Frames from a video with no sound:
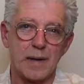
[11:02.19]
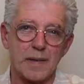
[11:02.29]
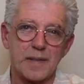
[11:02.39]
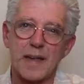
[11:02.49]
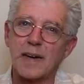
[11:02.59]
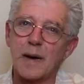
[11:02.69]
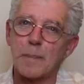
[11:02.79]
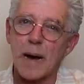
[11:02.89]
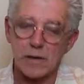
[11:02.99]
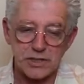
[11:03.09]
think
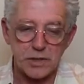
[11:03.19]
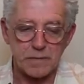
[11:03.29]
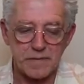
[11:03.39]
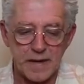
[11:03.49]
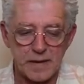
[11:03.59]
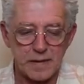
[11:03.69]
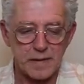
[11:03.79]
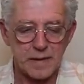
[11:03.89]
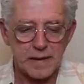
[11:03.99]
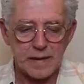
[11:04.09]
about your
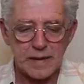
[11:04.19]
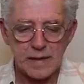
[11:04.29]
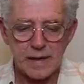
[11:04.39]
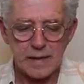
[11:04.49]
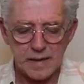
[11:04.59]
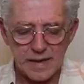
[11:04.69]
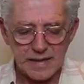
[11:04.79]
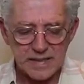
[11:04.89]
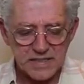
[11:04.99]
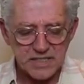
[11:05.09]
faith
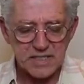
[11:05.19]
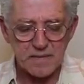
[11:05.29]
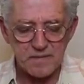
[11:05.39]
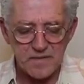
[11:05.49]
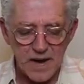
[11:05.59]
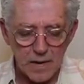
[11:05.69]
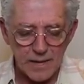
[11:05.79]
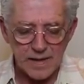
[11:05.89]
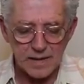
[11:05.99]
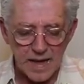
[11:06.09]
is the
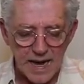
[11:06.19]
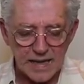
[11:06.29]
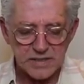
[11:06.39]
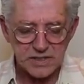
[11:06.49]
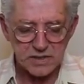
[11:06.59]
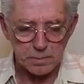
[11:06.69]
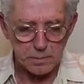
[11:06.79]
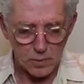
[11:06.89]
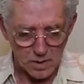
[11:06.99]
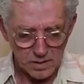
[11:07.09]
very last
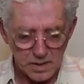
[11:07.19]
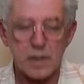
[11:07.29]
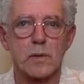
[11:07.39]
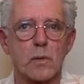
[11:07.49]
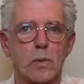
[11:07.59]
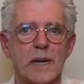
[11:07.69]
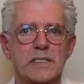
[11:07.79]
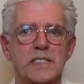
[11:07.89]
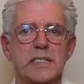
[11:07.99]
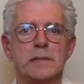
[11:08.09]
book
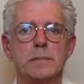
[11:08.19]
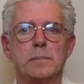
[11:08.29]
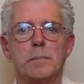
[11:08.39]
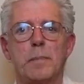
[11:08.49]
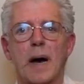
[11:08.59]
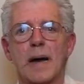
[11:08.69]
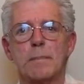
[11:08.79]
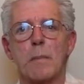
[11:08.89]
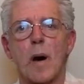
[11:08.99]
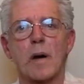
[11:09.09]
written by
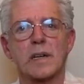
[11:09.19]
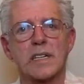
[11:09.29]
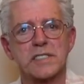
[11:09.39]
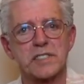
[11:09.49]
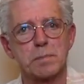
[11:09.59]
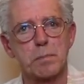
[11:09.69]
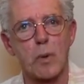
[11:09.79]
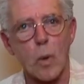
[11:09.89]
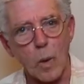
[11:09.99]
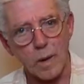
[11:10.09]
Marcus
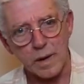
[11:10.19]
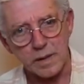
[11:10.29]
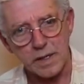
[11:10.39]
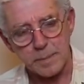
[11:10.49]
Borg,